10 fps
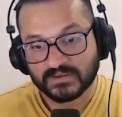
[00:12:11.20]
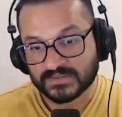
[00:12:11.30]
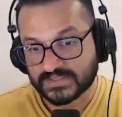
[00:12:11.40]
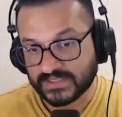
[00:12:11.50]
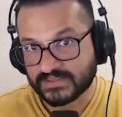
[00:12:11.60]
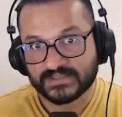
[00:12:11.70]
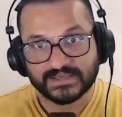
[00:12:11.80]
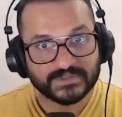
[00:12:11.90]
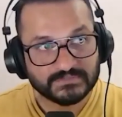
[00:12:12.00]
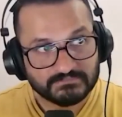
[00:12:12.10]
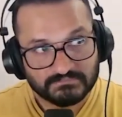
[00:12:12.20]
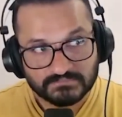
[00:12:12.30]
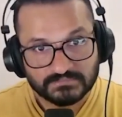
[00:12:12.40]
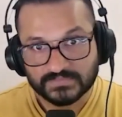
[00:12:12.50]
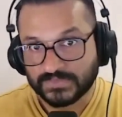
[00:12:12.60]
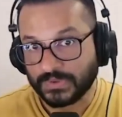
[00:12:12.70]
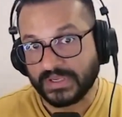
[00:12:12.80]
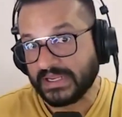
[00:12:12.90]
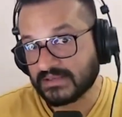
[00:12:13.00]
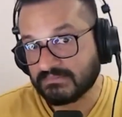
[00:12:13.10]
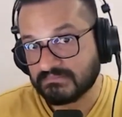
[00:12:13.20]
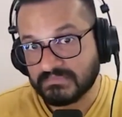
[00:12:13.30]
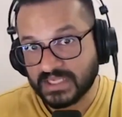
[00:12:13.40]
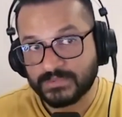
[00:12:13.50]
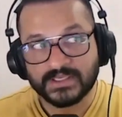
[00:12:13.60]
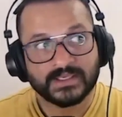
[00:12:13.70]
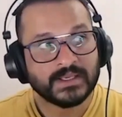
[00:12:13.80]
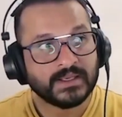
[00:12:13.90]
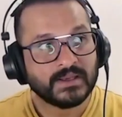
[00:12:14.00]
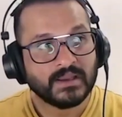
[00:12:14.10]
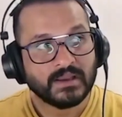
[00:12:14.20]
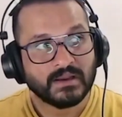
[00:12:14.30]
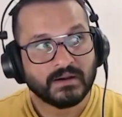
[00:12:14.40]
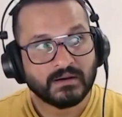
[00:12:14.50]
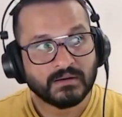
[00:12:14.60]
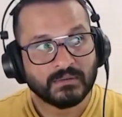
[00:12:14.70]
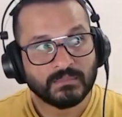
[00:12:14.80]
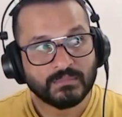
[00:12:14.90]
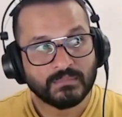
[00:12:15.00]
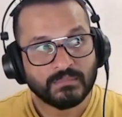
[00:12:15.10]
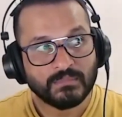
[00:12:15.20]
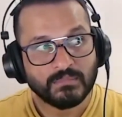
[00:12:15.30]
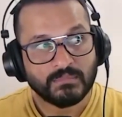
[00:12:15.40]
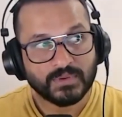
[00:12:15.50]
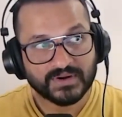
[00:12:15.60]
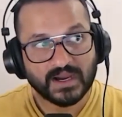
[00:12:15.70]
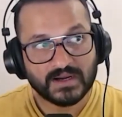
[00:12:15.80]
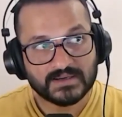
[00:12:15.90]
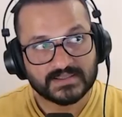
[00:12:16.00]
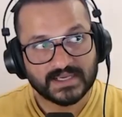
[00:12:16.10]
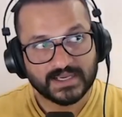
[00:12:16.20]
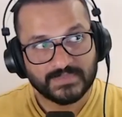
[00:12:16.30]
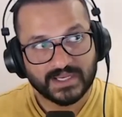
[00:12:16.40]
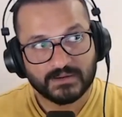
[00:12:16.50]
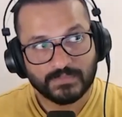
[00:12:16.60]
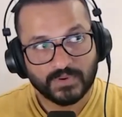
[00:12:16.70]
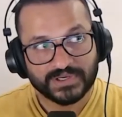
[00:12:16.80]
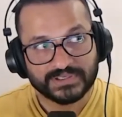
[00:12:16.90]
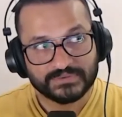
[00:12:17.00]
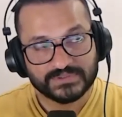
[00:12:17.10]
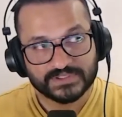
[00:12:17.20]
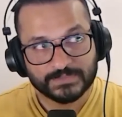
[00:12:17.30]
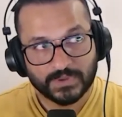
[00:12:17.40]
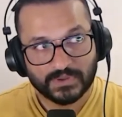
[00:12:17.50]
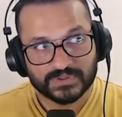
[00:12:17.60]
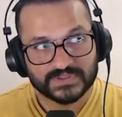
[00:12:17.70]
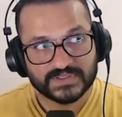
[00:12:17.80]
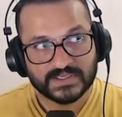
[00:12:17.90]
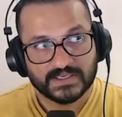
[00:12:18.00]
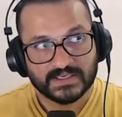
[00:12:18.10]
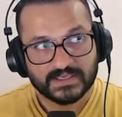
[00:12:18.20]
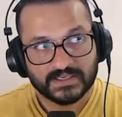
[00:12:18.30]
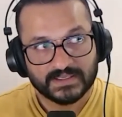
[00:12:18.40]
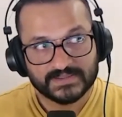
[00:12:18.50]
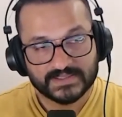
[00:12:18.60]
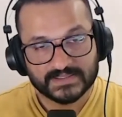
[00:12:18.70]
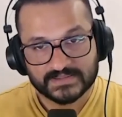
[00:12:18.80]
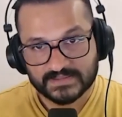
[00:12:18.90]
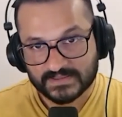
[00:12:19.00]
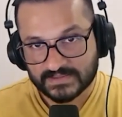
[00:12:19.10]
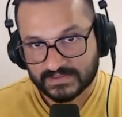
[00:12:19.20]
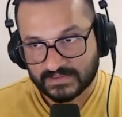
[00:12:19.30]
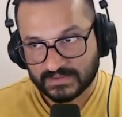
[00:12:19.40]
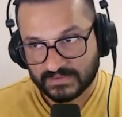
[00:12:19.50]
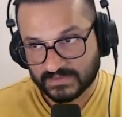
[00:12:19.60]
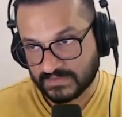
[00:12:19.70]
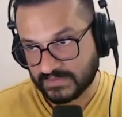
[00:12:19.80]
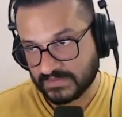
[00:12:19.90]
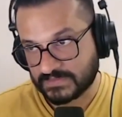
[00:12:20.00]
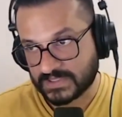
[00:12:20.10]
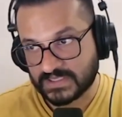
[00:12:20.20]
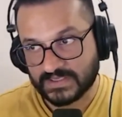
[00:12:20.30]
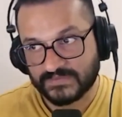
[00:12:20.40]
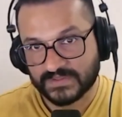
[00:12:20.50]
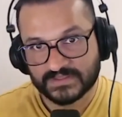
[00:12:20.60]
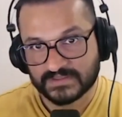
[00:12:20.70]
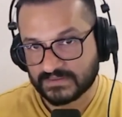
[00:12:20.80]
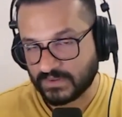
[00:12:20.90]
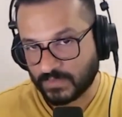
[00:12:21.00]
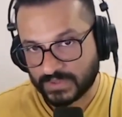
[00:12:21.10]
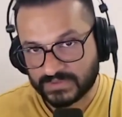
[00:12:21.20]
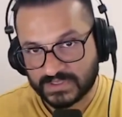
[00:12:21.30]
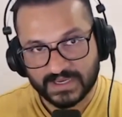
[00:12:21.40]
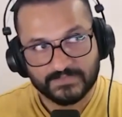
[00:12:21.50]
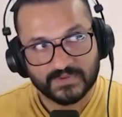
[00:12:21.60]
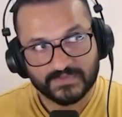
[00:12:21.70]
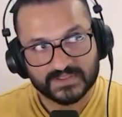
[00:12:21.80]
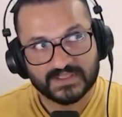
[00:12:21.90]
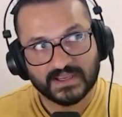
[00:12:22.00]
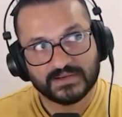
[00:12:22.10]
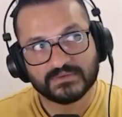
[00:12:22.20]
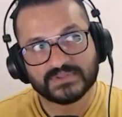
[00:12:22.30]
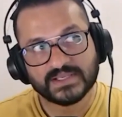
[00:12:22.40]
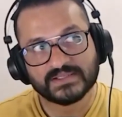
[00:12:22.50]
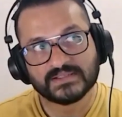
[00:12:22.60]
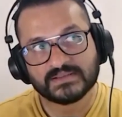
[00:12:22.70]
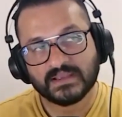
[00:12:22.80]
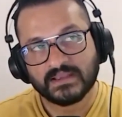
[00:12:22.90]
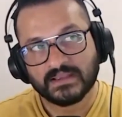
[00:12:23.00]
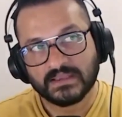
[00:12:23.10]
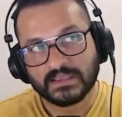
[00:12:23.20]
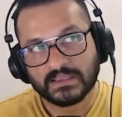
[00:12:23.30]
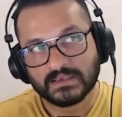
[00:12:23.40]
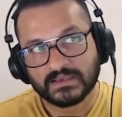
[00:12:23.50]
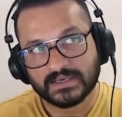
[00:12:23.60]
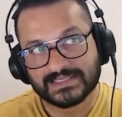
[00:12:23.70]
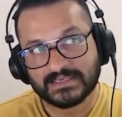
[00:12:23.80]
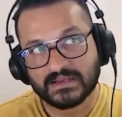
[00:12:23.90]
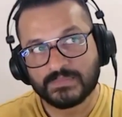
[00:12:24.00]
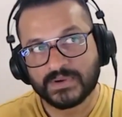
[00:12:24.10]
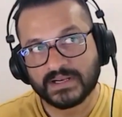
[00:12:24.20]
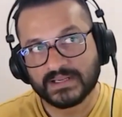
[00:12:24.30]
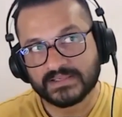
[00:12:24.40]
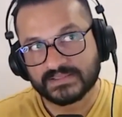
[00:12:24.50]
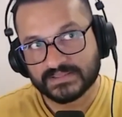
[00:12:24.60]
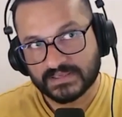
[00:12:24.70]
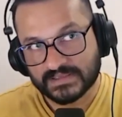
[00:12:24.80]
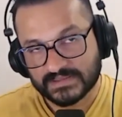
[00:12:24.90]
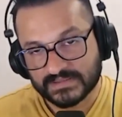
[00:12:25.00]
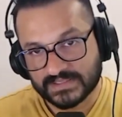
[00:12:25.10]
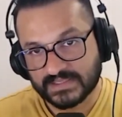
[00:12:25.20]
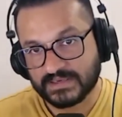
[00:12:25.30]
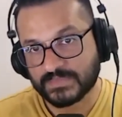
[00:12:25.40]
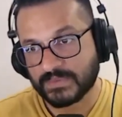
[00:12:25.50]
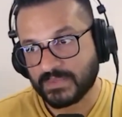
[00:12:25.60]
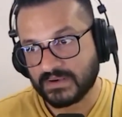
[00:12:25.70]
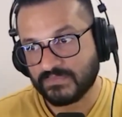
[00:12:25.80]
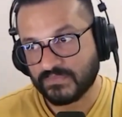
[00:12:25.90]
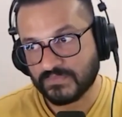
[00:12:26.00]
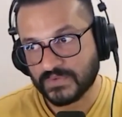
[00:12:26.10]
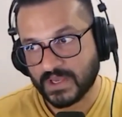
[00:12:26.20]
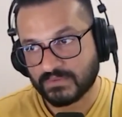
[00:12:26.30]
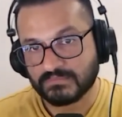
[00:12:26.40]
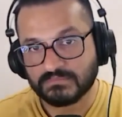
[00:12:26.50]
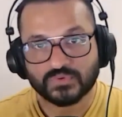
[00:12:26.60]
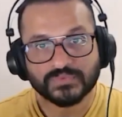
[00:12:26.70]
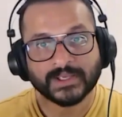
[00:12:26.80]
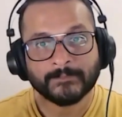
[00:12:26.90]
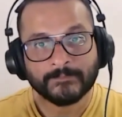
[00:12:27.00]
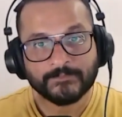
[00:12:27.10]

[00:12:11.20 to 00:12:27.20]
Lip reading: 6, 7, 8 maybe. Um, but regardless, I make it a point to just pause and just, especially if it's whatever time. The first thing I do is I sit up and I just sit in my bed without moving,